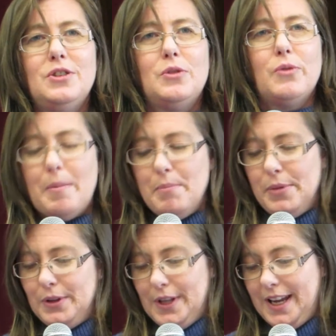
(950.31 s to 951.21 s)
to
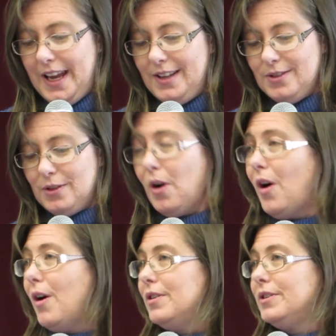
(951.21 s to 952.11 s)
grumble against
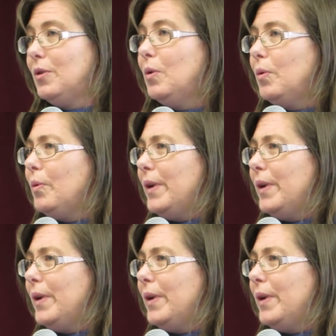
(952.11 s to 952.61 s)
God or